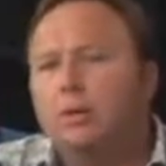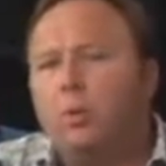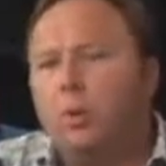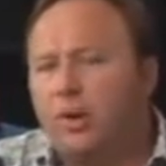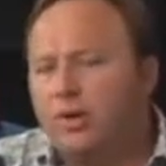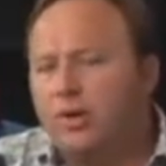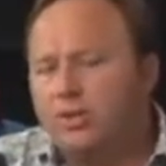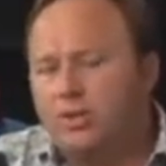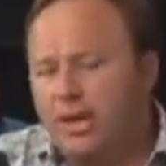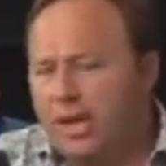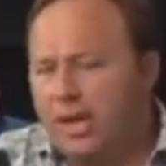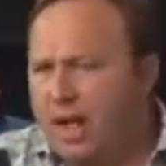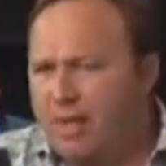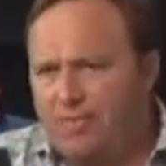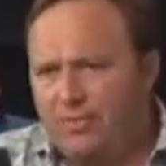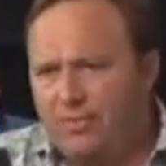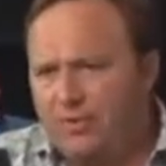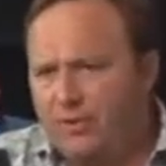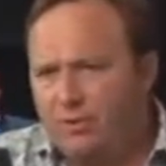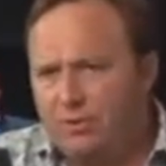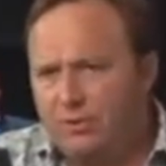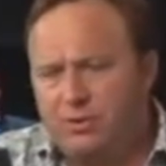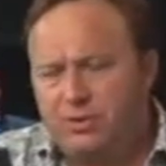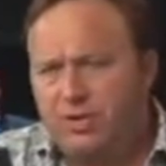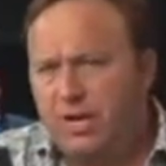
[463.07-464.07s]
What does that have to
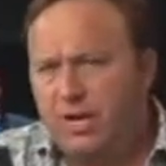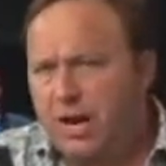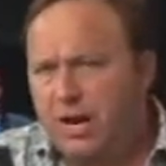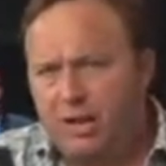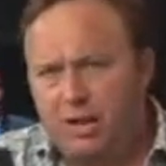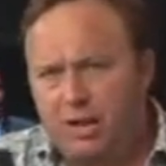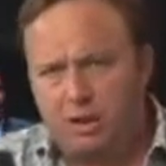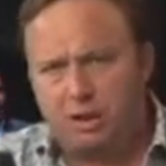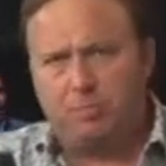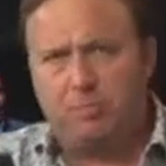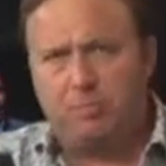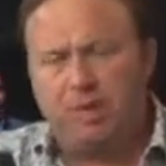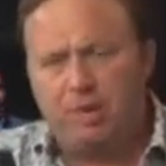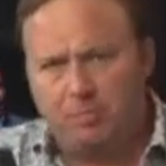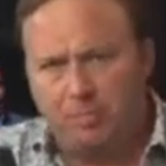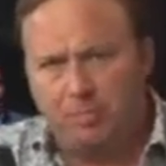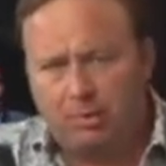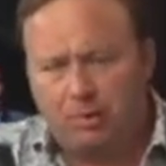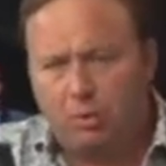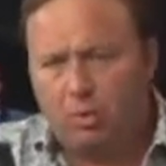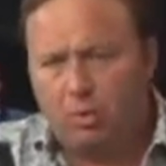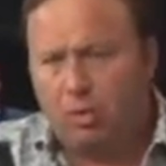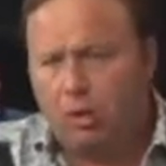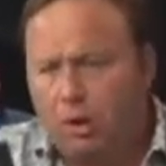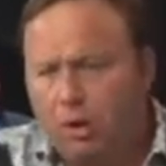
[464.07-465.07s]
do with Chinese
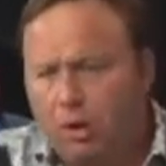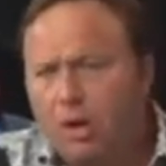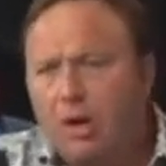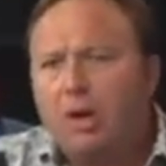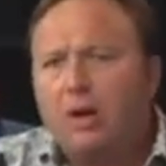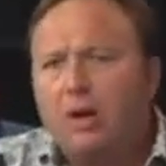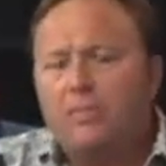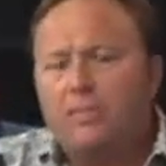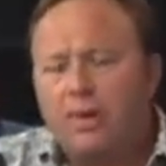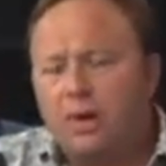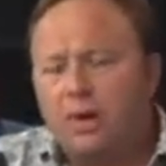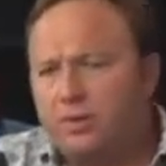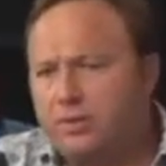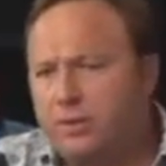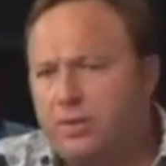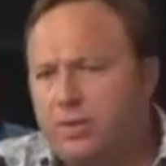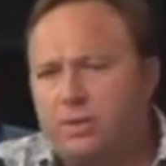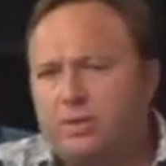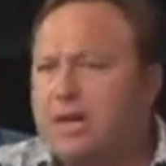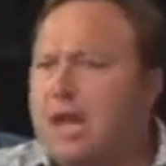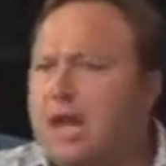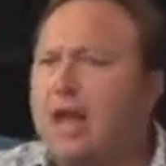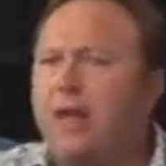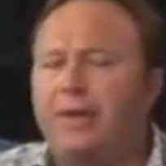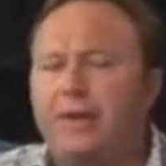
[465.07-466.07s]
people? Or there's an
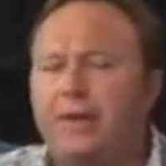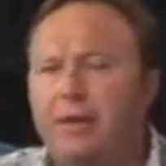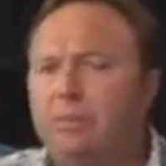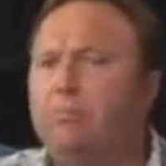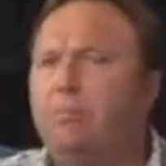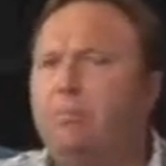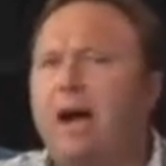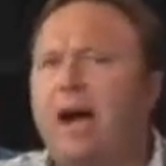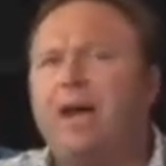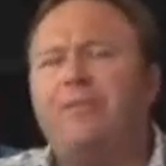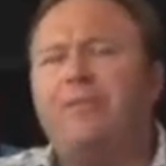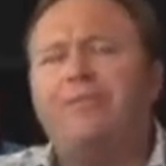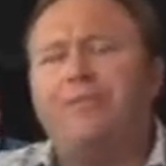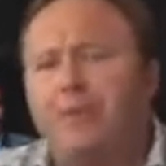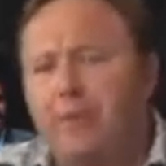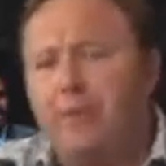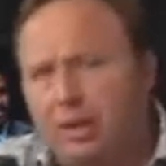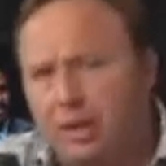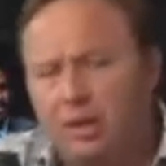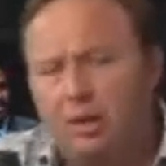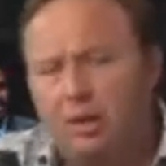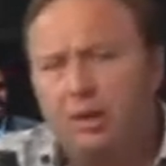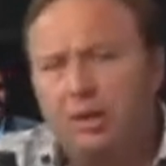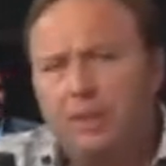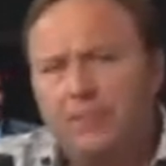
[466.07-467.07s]
Italian
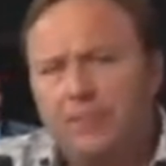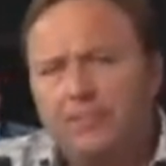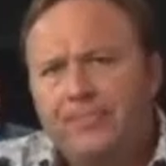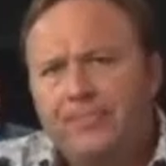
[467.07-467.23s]
mafia.